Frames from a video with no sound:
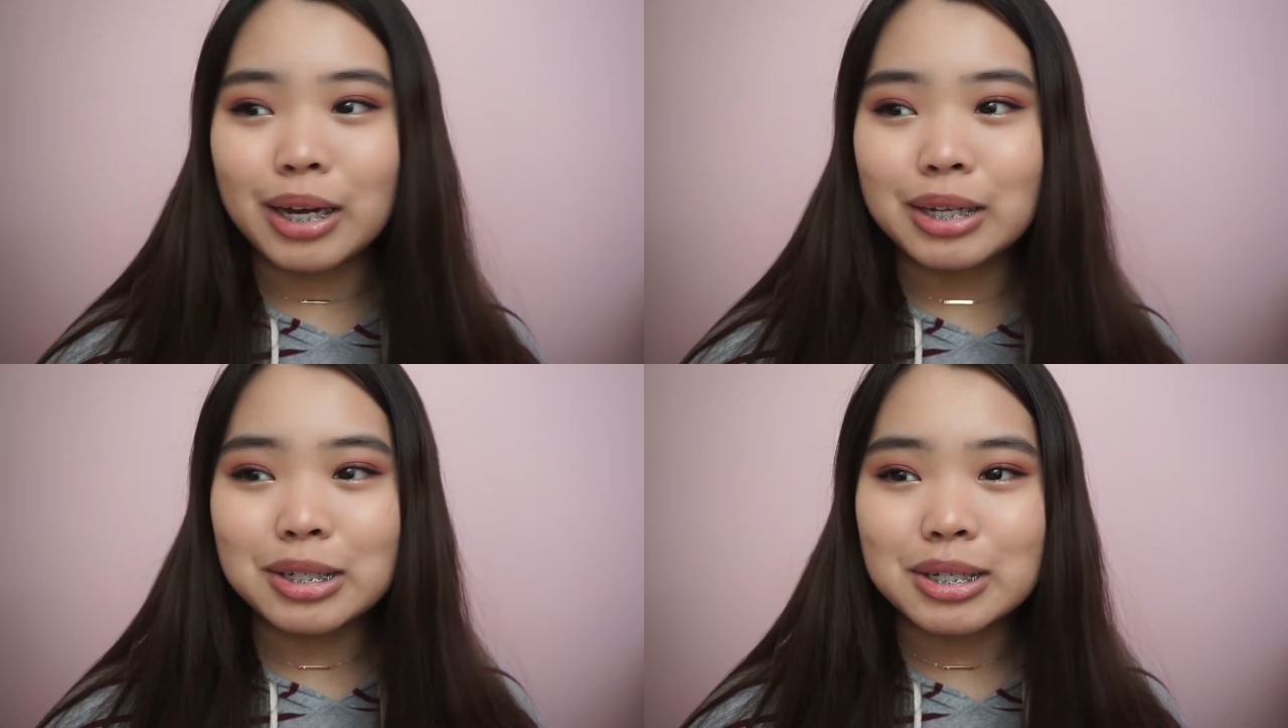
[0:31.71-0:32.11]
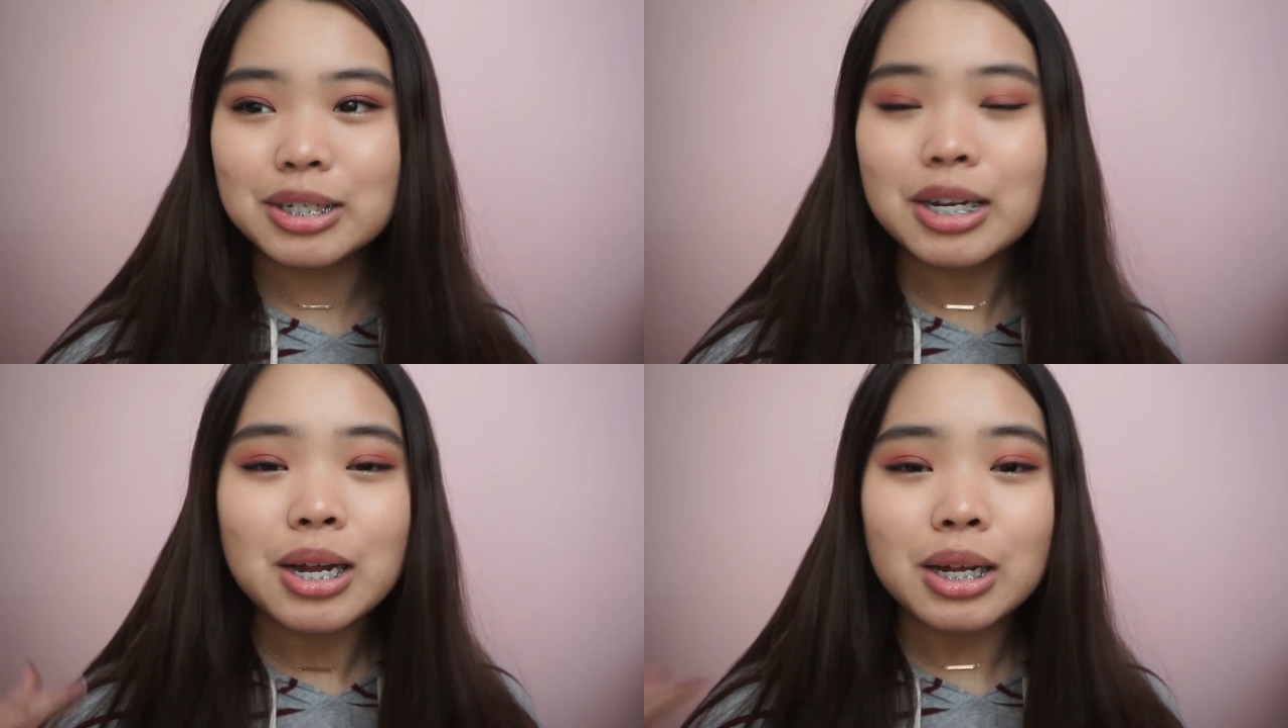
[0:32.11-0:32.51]
I
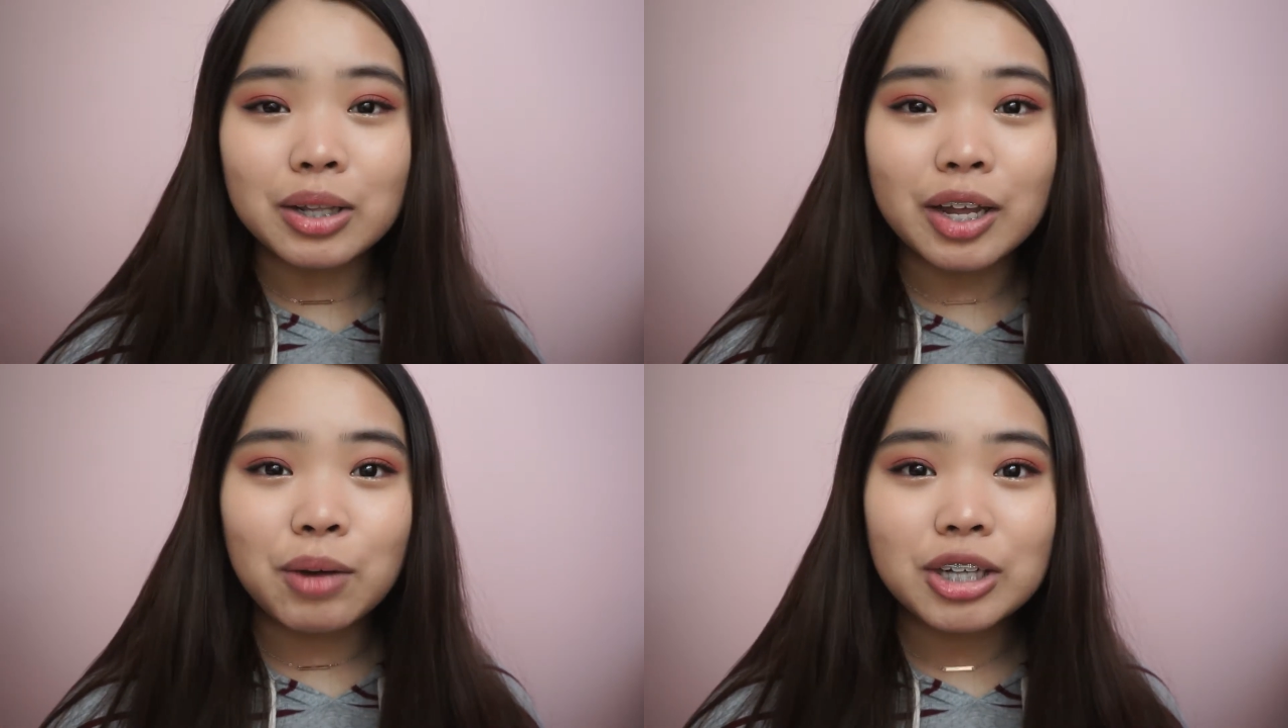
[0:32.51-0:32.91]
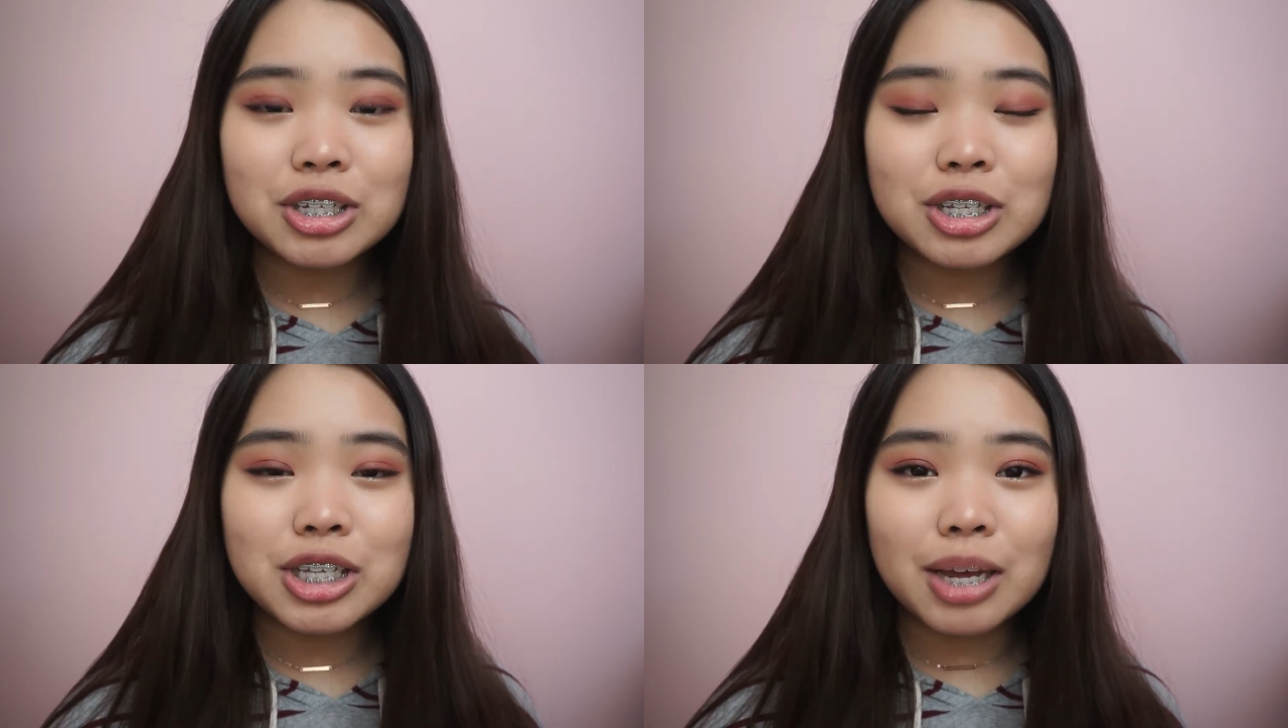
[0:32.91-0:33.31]
just like
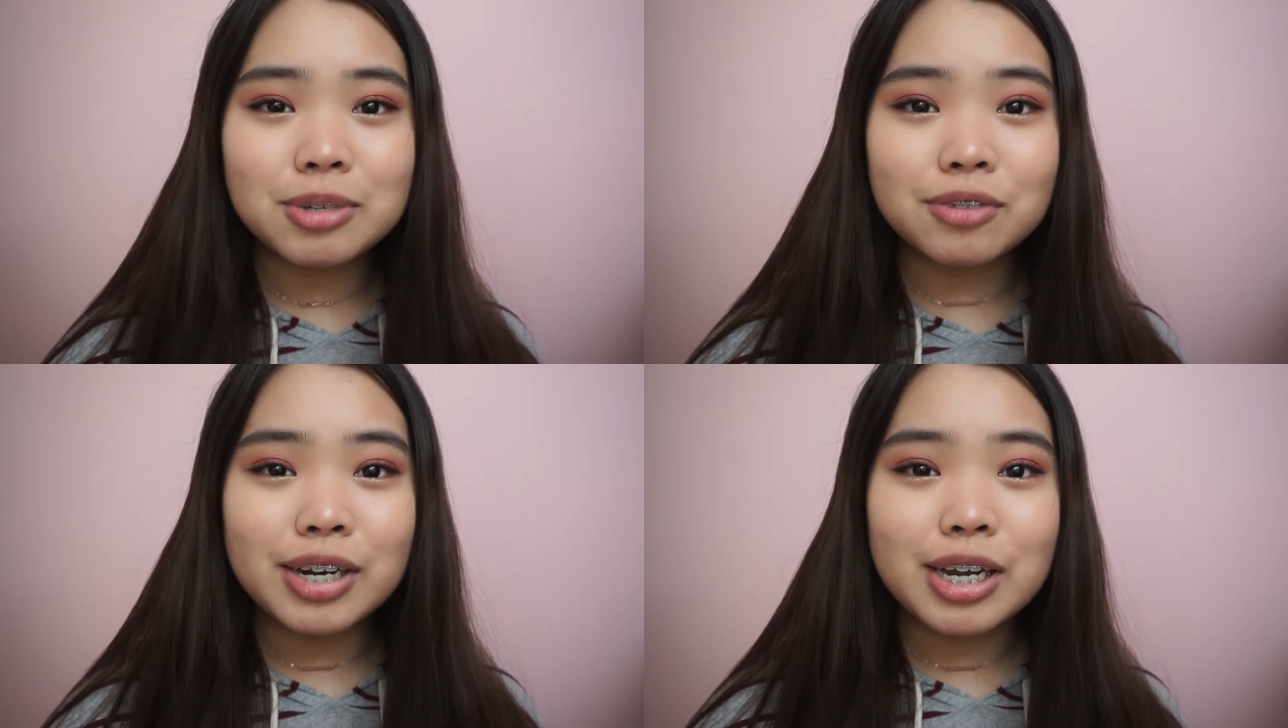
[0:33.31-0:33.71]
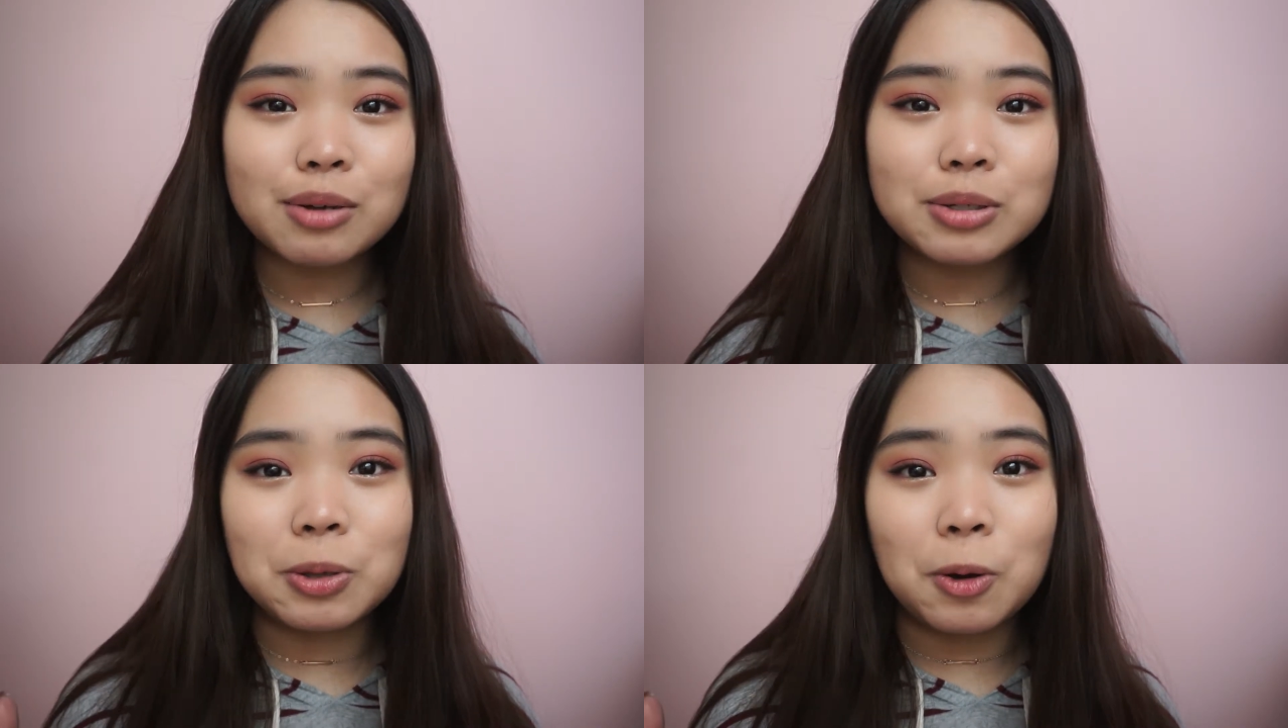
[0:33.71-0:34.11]
watching these types of
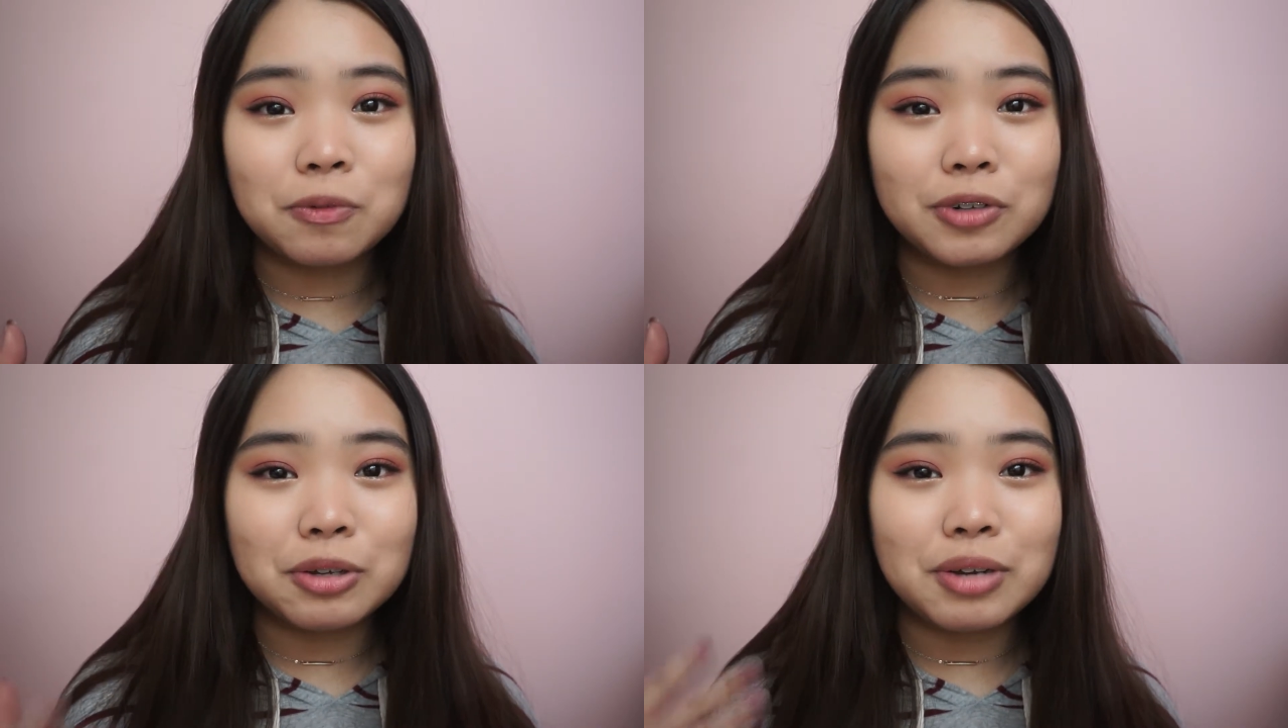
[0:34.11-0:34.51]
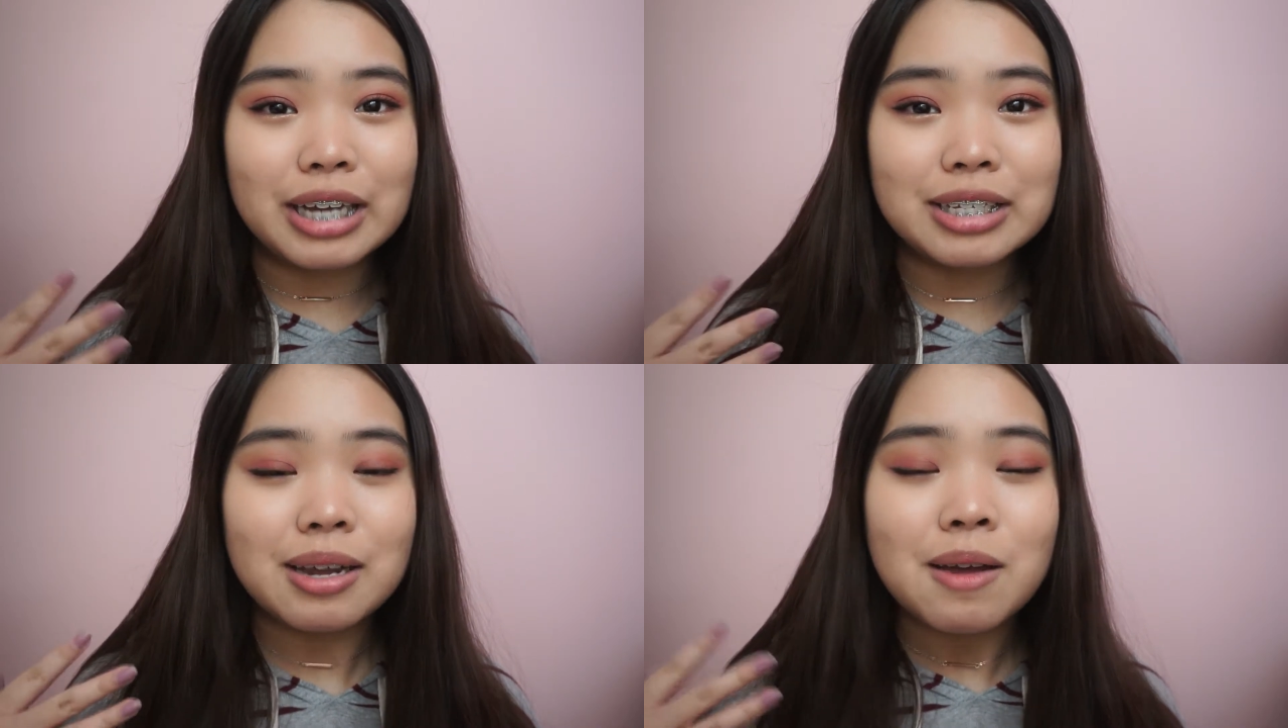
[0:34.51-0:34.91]
videos, so hopefully you
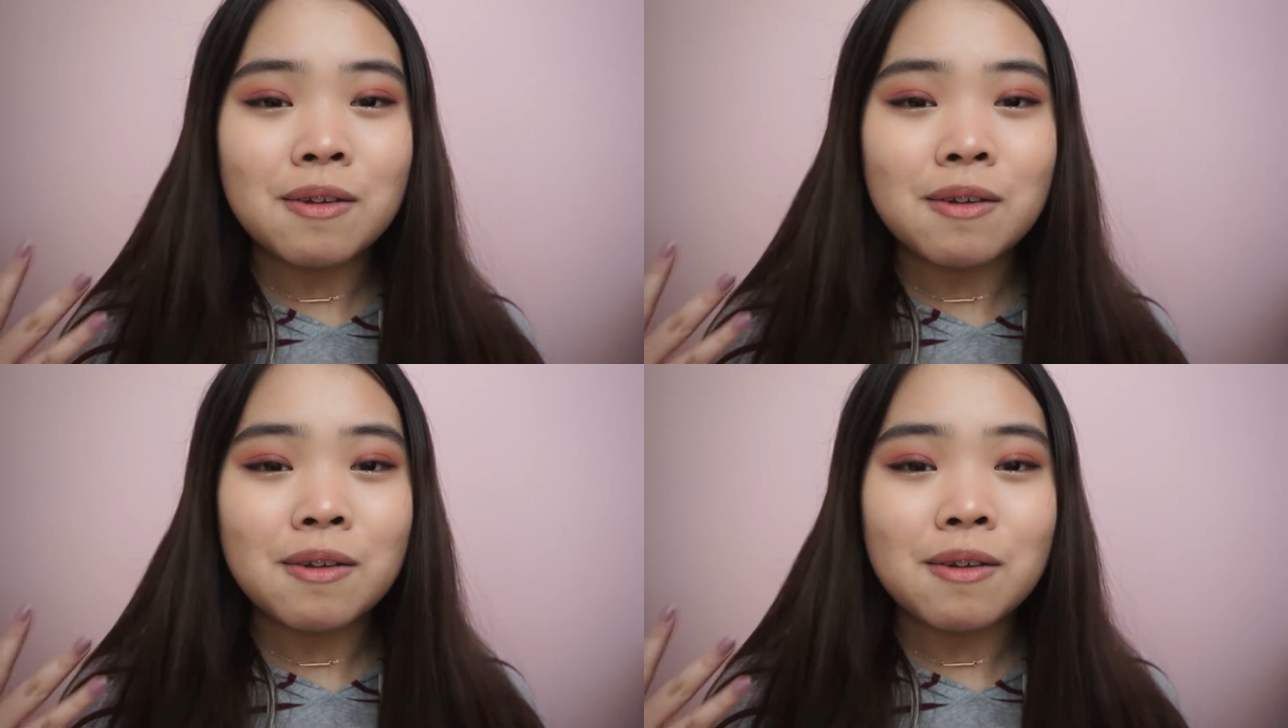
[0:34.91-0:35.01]
guys